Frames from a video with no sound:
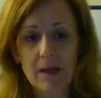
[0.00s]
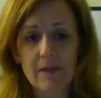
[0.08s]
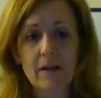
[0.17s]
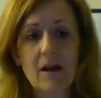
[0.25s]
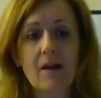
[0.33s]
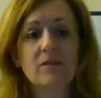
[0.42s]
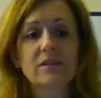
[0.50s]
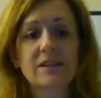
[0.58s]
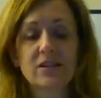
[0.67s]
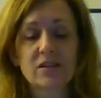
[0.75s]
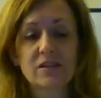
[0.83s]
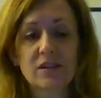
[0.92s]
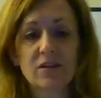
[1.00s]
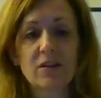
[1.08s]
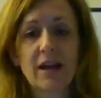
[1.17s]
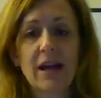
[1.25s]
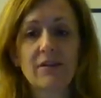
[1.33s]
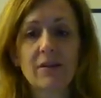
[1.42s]
and the conversations that you're
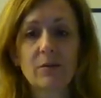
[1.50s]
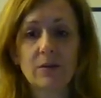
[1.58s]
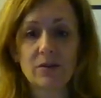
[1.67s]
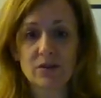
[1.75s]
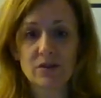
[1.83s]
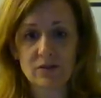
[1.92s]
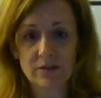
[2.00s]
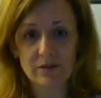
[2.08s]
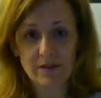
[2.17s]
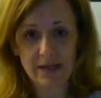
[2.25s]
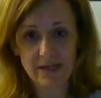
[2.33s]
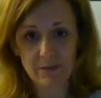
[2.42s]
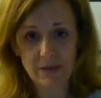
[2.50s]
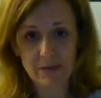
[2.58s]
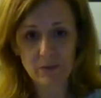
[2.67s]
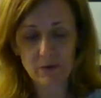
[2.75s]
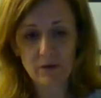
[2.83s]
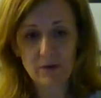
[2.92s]
having when you're inviting
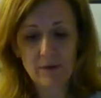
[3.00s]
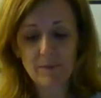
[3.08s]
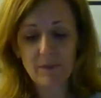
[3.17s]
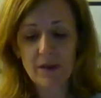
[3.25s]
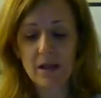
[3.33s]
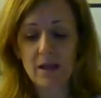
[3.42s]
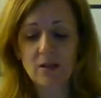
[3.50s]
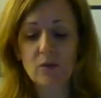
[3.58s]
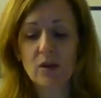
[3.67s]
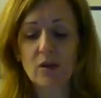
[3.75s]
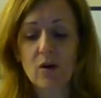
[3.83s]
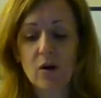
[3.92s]
people. And you can